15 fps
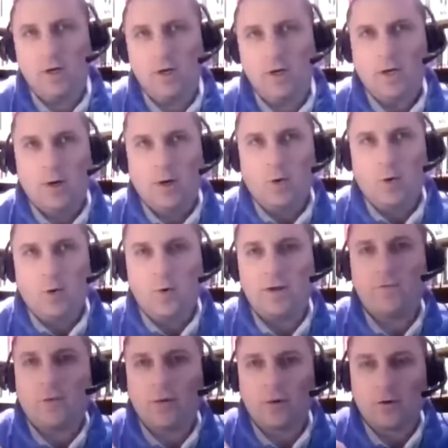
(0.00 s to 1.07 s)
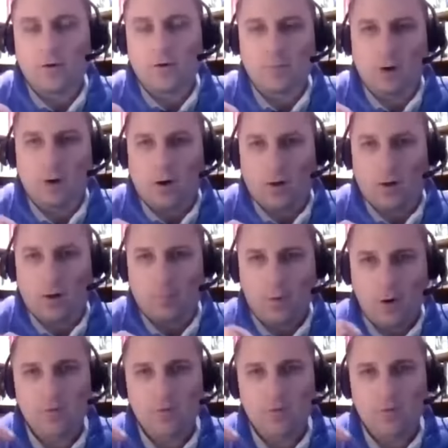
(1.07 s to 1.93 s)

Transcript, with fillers: You know, we've heard